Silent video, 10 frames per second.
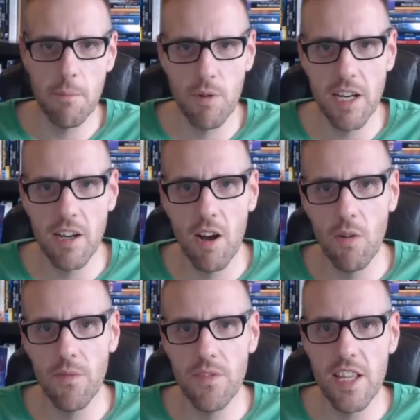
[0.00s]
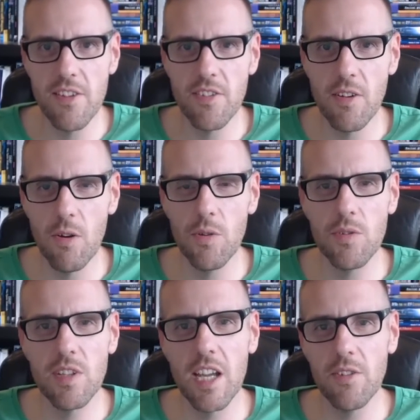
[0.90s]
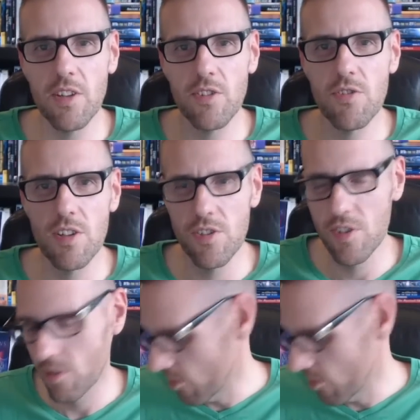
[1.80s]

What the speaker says: bring out these old Celtic traditions,